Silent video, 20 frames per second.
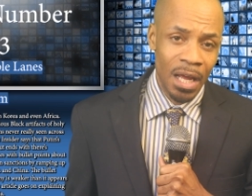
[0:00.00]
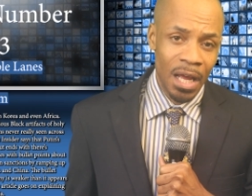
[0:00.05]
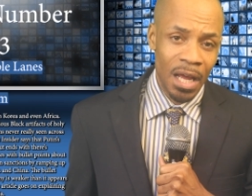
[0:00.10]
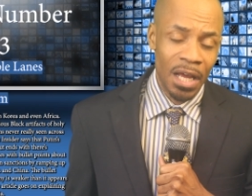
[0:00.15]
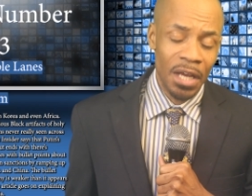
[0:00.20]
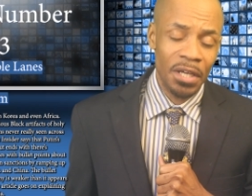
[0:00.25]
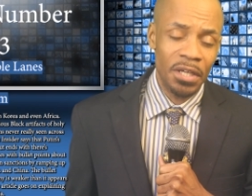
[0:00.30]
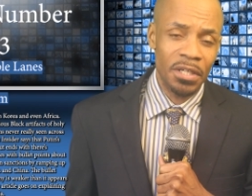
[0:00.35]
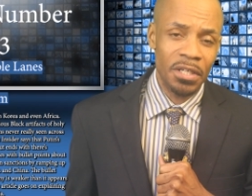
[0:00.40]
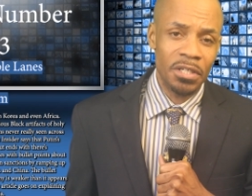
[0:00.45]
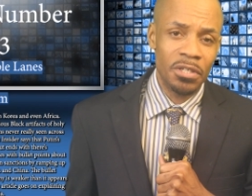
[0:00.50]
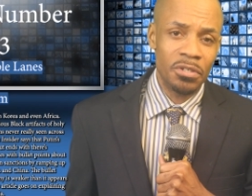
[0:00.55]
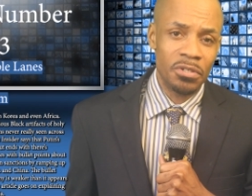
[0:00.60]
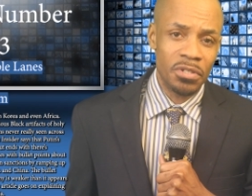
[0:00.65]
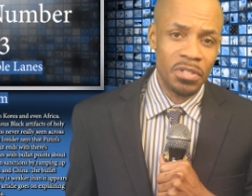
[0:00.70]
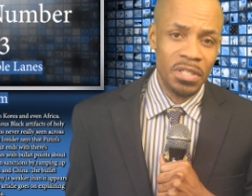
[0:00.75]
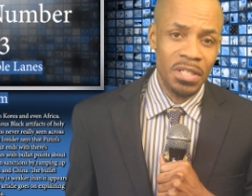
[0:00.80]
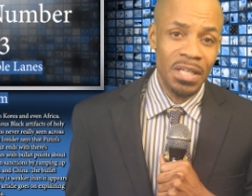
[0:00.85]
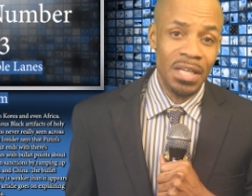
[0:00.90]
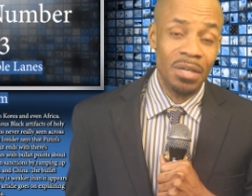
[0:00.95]
I could
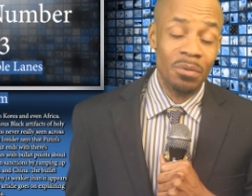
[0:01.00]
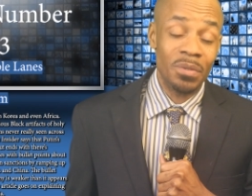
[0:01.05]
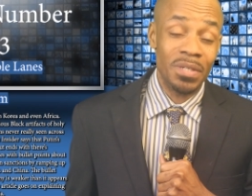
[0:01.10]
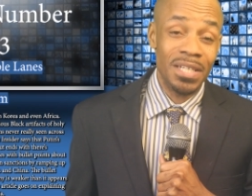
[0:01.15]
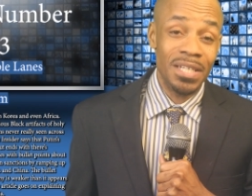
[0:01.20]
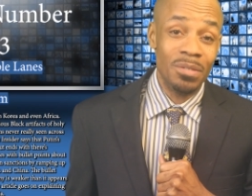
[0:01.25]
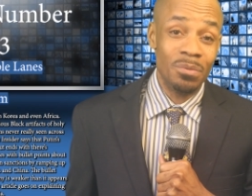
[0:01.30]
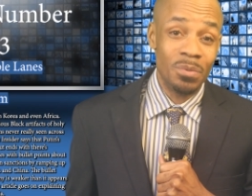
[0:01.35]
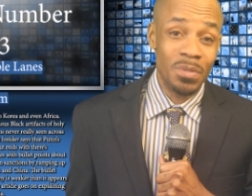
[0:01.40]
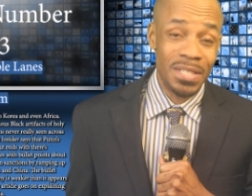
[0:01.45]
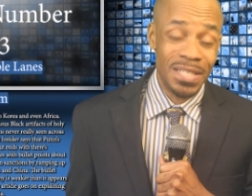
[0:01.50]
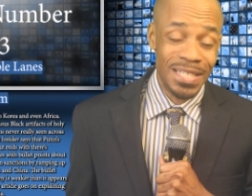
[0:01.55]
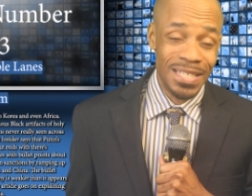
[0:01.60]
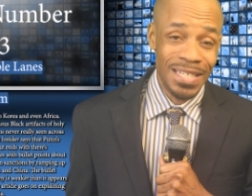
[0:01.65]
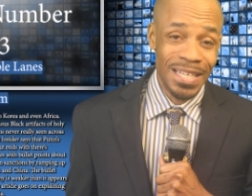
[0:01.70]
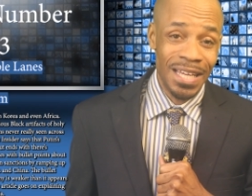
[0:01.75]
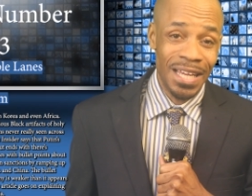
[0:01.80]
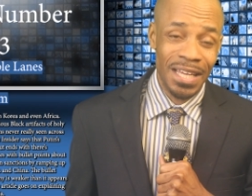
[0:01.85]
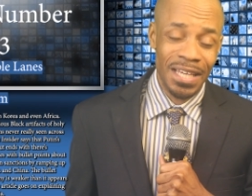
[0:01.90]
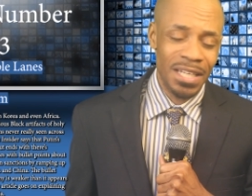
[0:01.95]
understand what he was
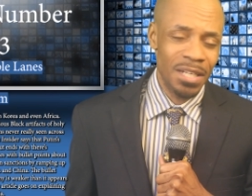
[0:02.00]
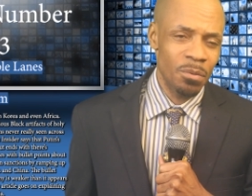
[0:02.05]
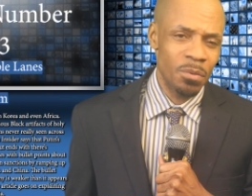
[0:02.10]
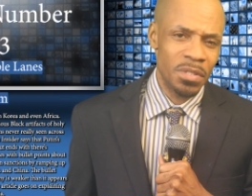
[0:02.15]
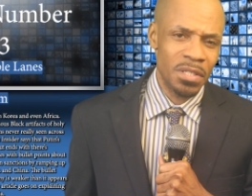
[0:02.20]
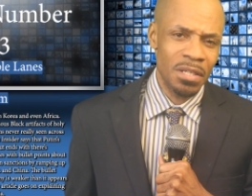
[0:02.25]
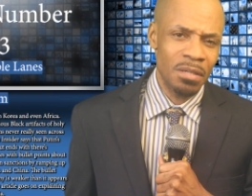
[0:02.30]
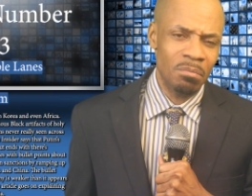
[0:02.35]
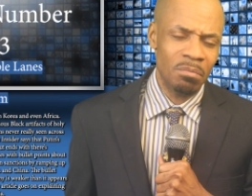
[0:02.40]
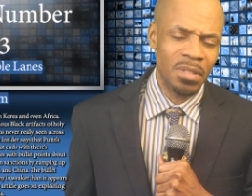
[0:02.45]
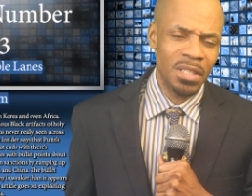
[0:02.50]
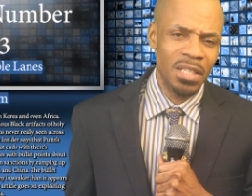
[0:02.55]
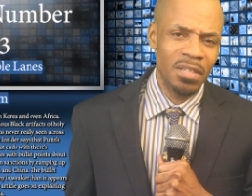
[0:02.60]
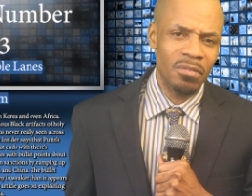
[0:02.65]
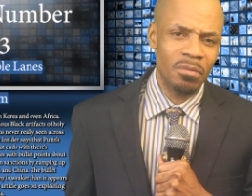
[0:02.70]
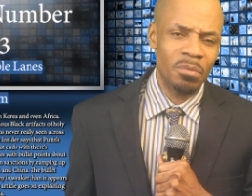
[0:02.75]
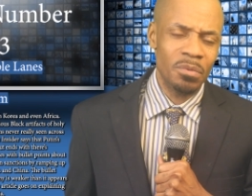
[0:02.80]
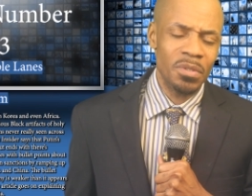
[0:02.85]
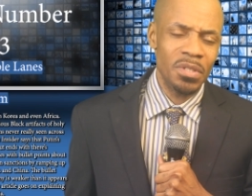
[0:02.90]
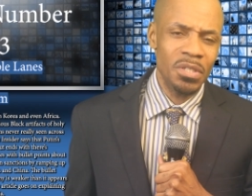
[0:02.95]
saying, and it was unbelievable.